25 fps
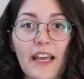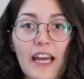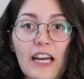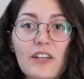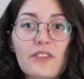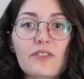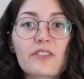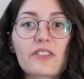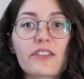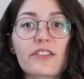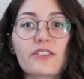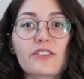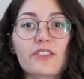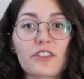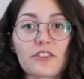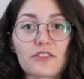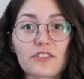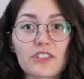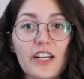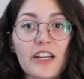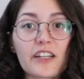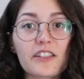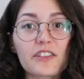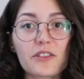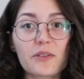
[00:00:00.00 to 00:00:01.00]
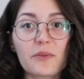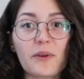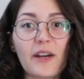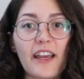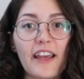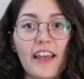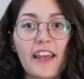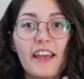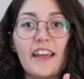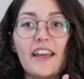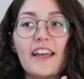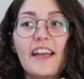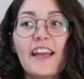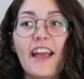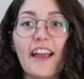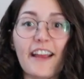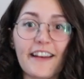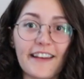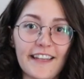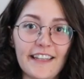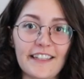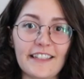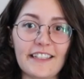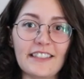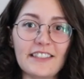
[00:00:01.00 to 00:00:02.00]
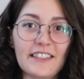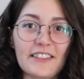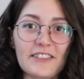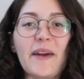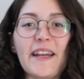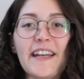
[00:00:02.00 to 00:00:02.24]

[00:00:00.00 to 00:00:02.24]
house because they're tucked away and hidden.